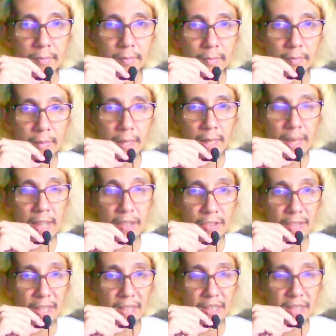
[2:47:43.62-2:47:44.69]
And I
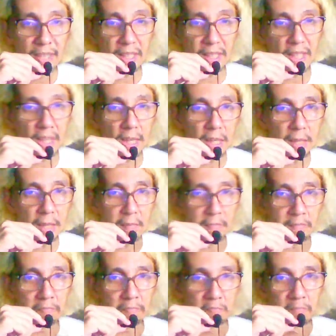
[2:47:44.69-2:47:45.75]
think he
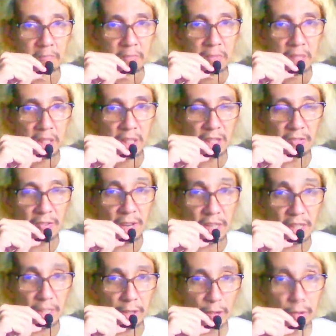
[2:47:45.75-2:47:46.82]

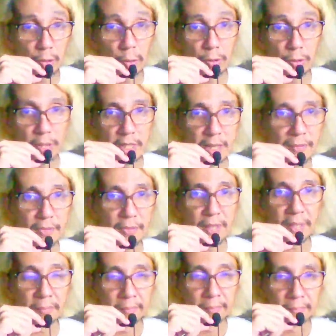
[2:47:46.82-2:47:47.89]
finally concluded something,
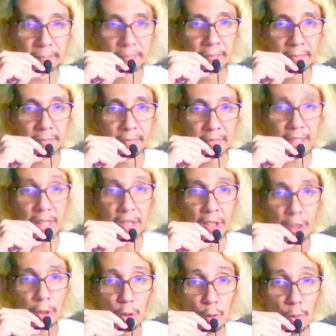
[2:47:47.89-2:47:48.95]
that
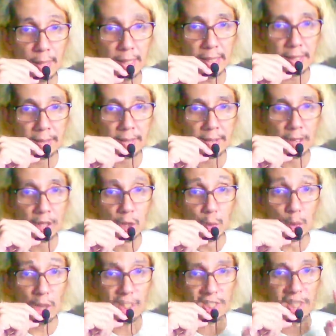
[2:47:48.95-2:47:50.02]
Yui
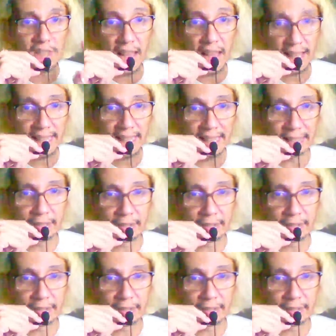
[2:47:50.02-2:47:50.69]
was lying.